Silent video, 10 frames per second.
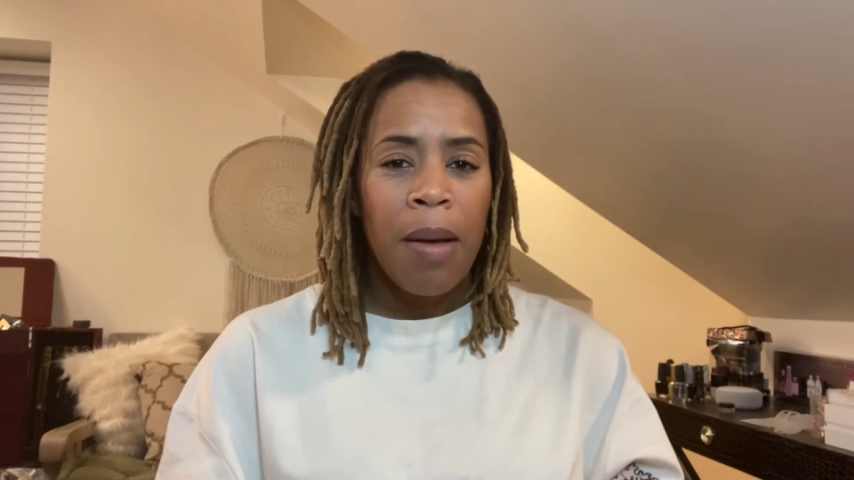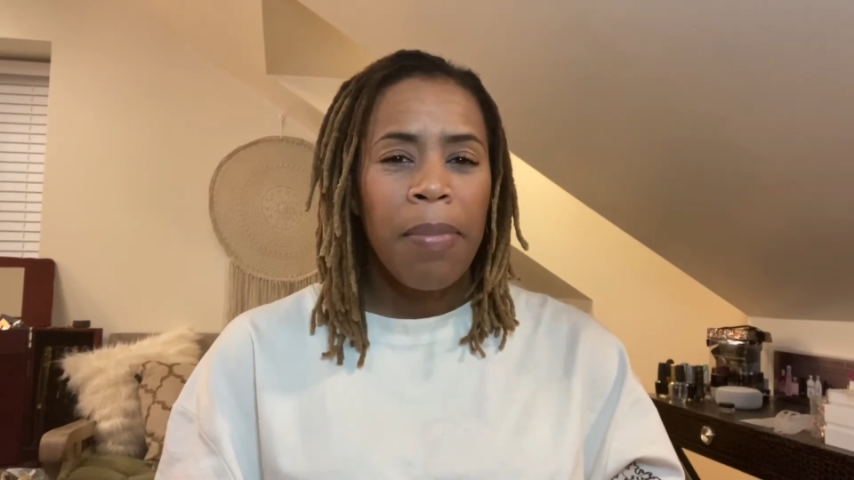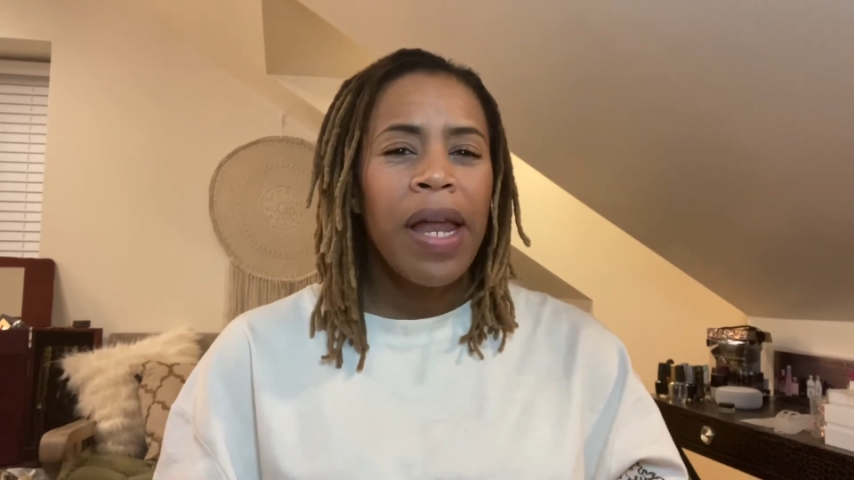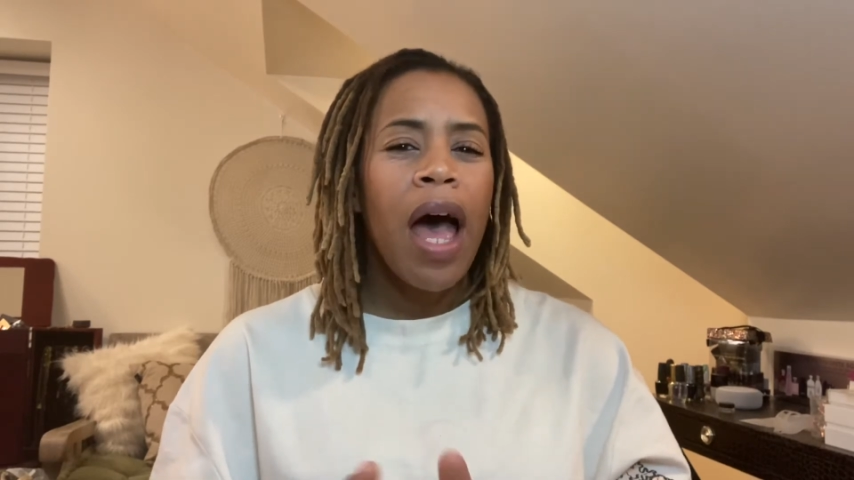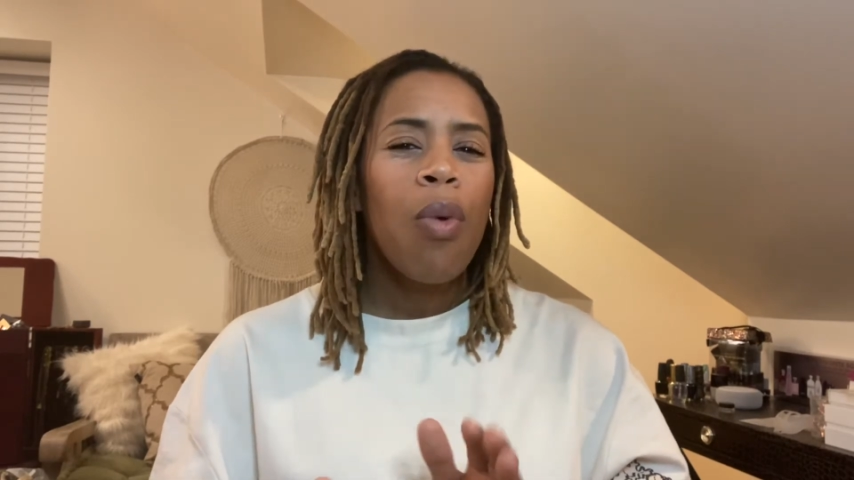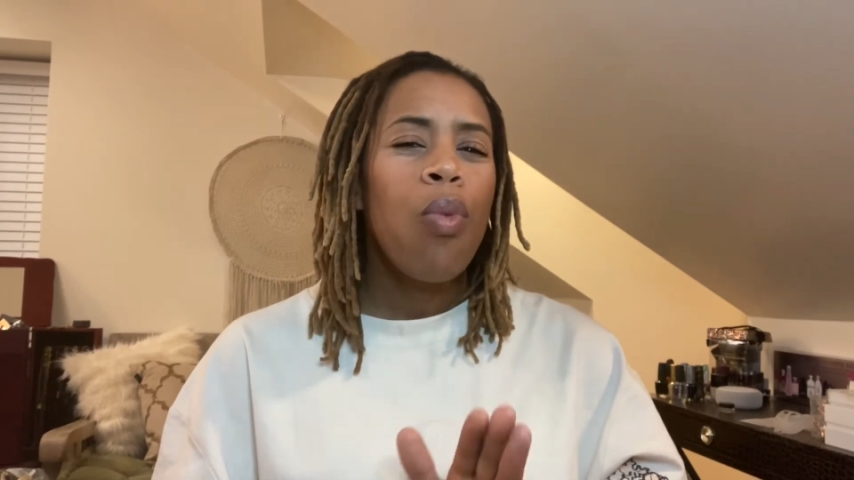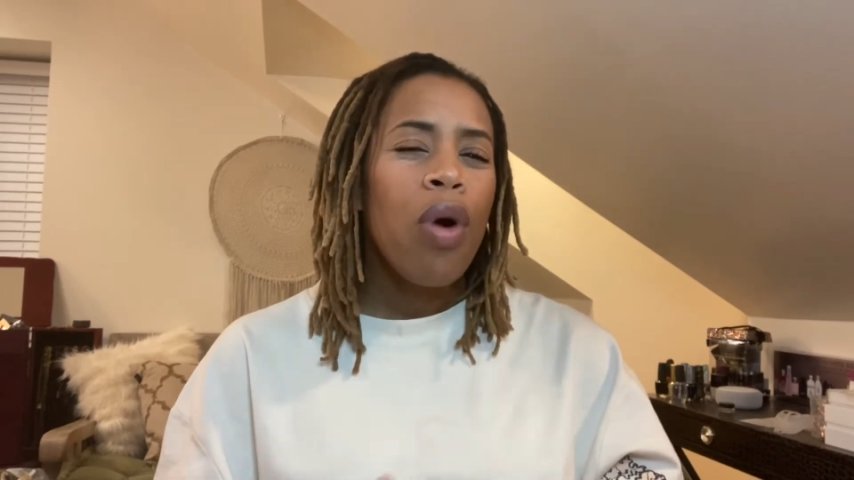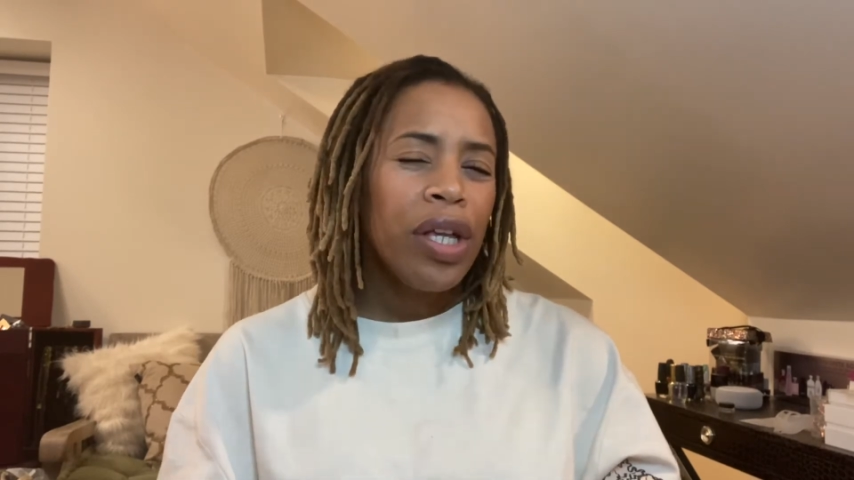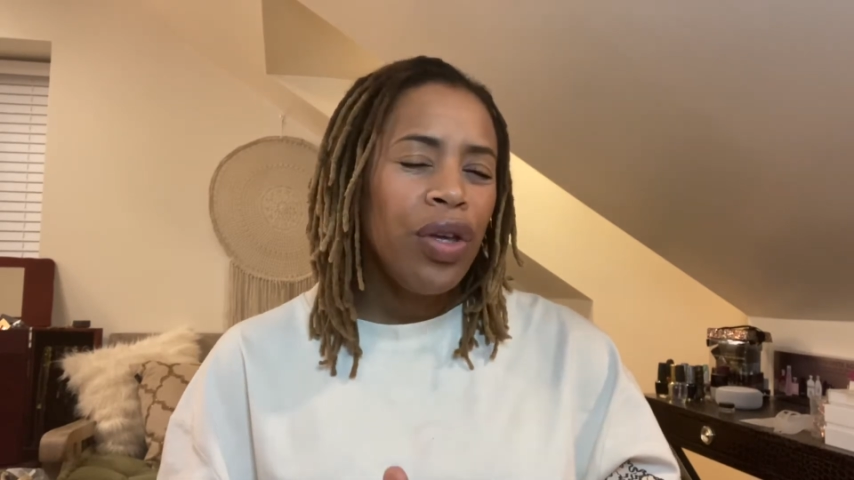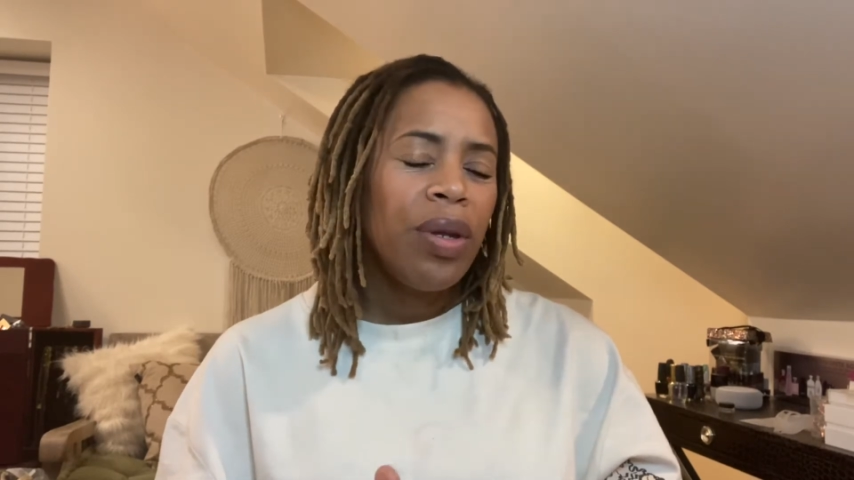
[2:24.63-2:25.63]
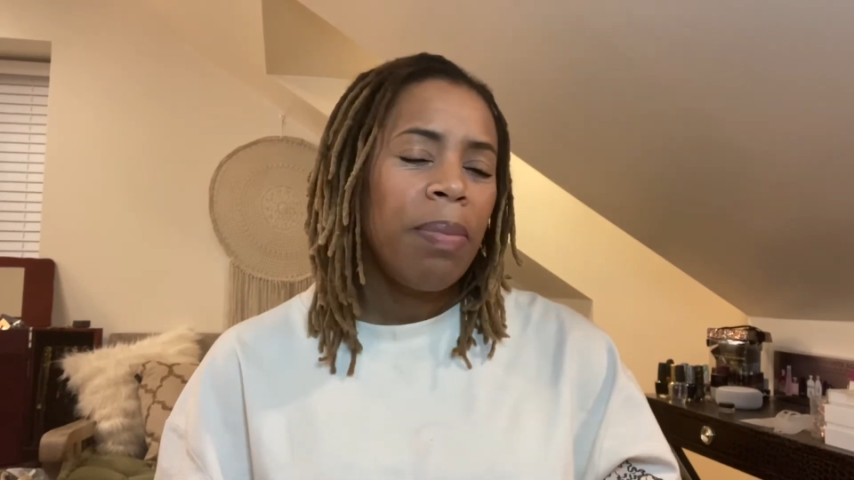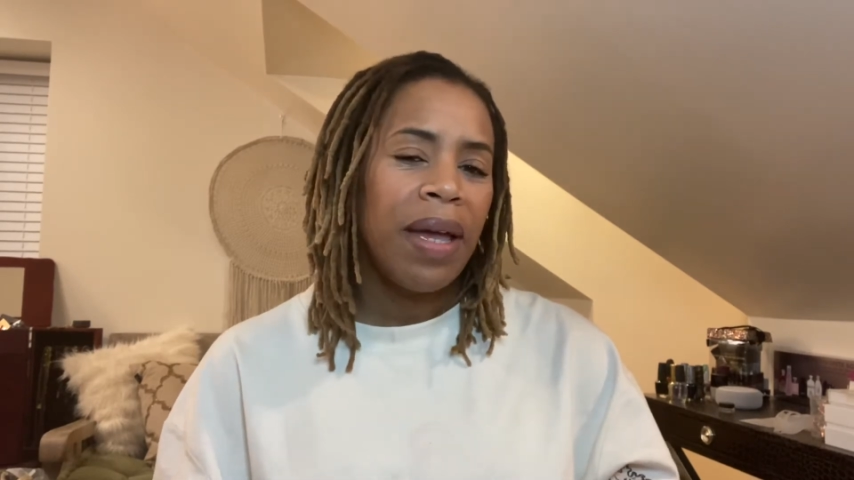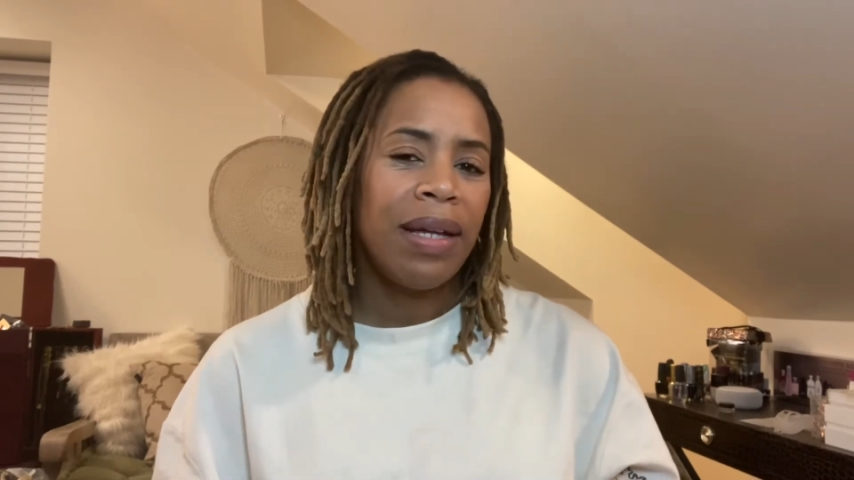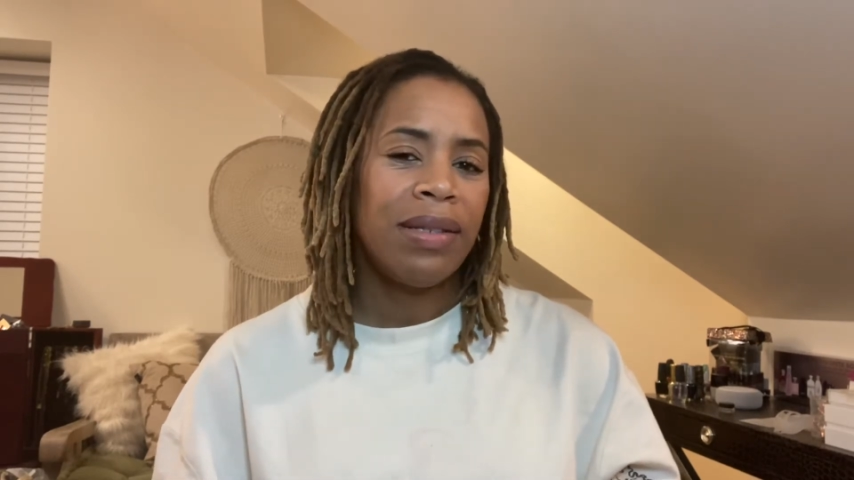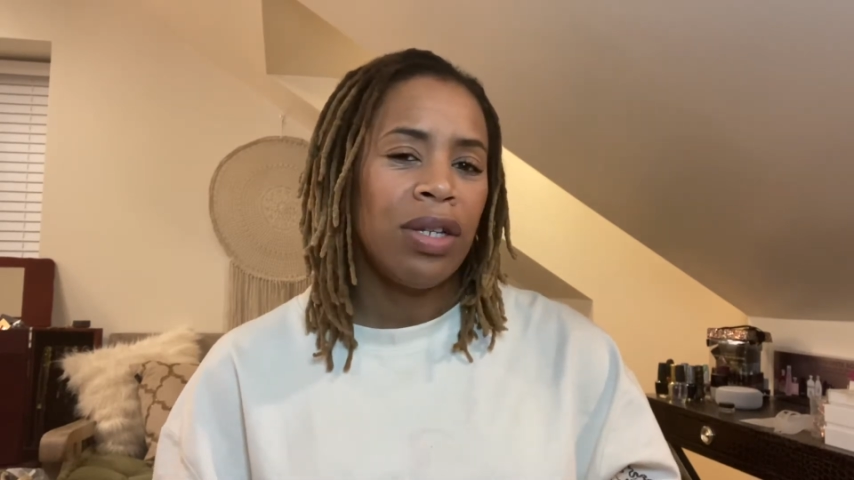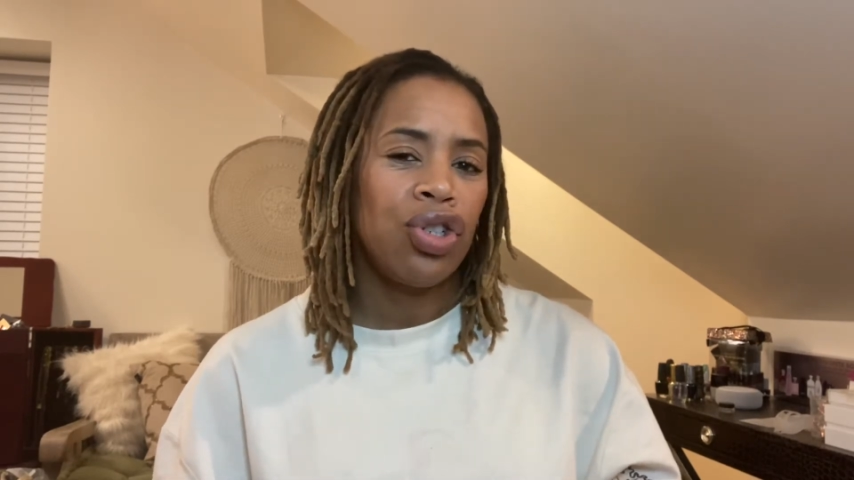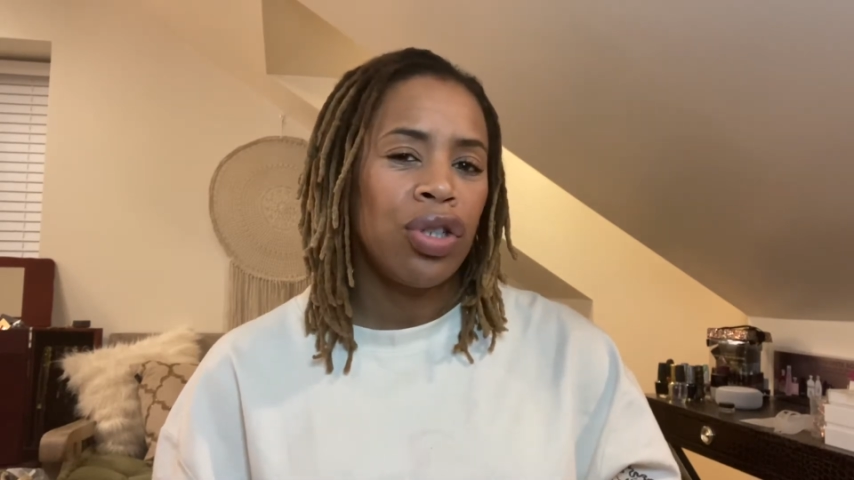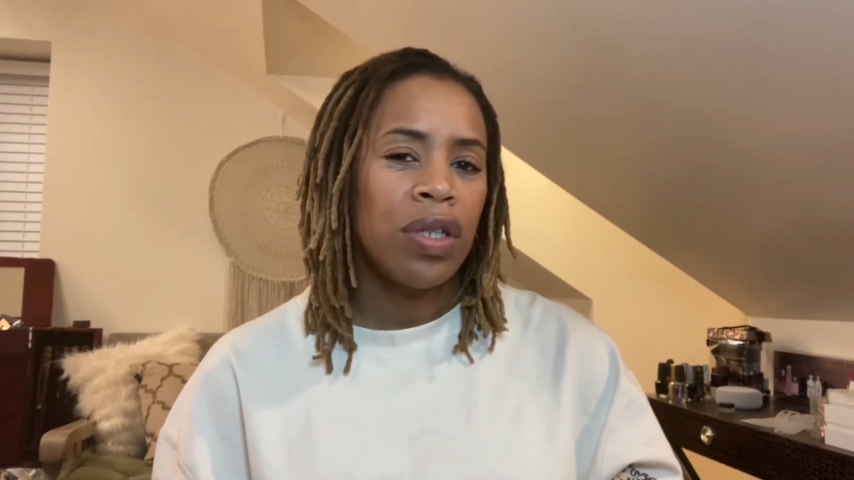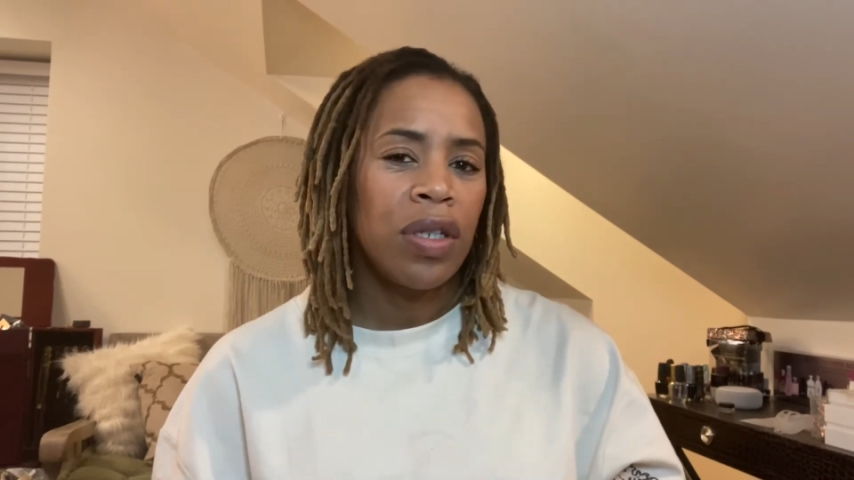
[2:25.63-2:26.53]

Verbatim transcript: But I want you to pay attention to the